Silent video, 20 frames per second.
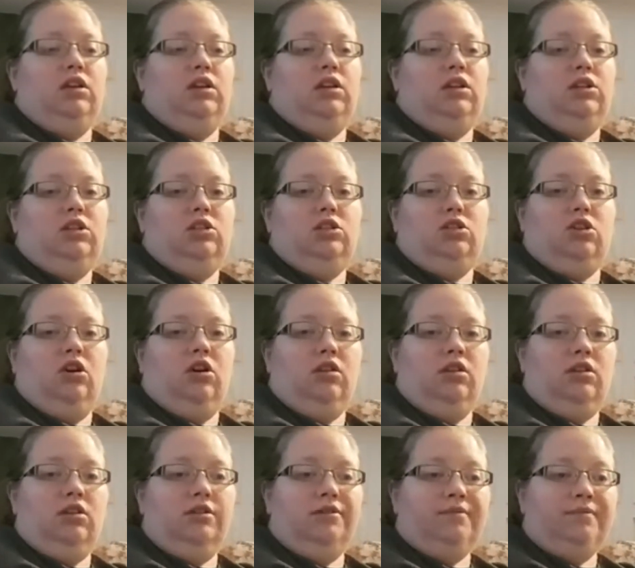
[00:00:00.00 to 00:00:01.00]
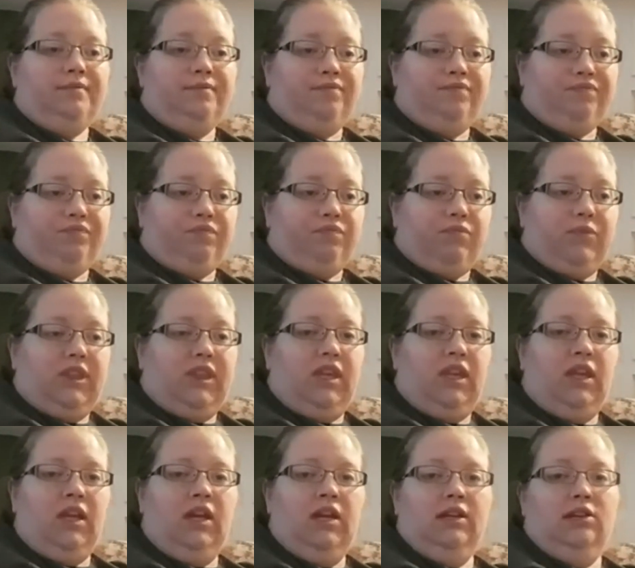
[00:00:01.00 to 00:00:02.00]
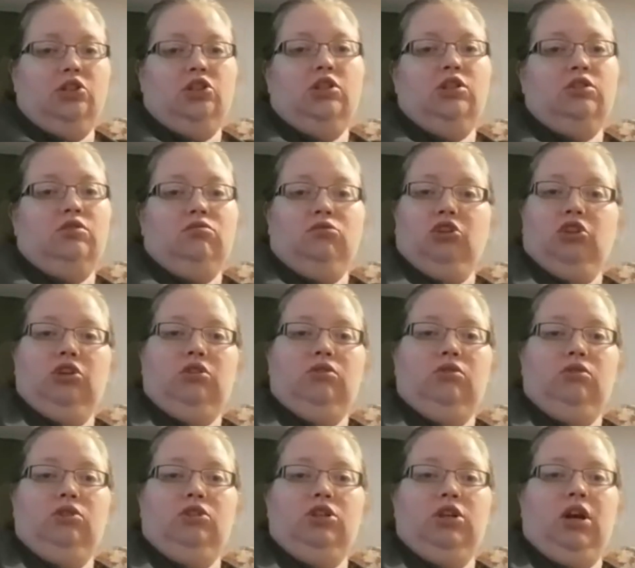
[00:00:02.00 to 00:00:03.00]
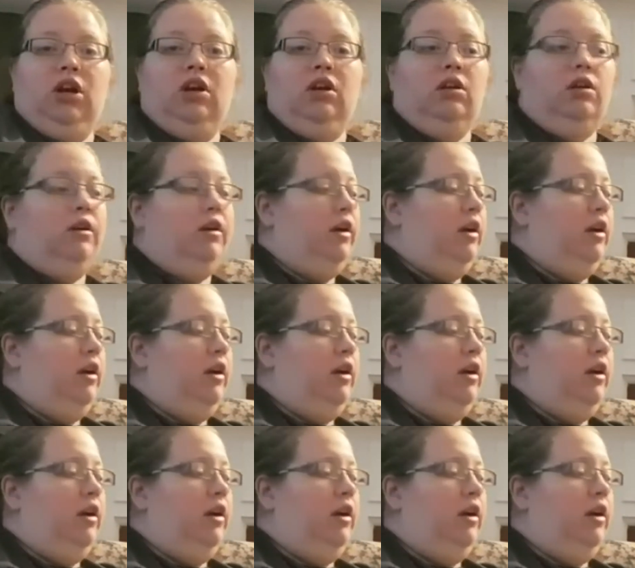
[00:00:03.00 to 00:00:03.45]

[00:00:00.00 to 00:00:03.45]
in Scotland, and she's a really cool chick,